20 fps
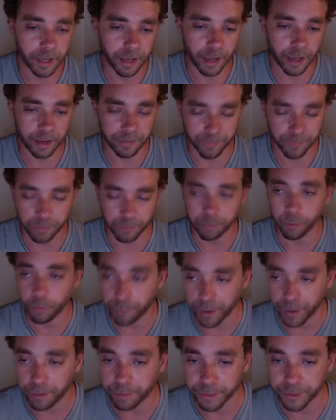As for
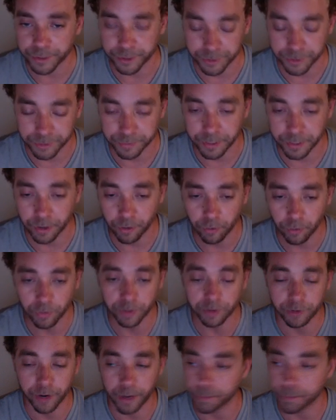bullpen pitchers, I mean,
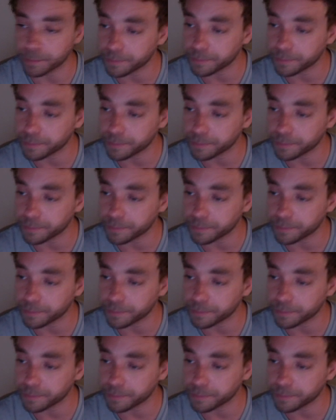holy crap.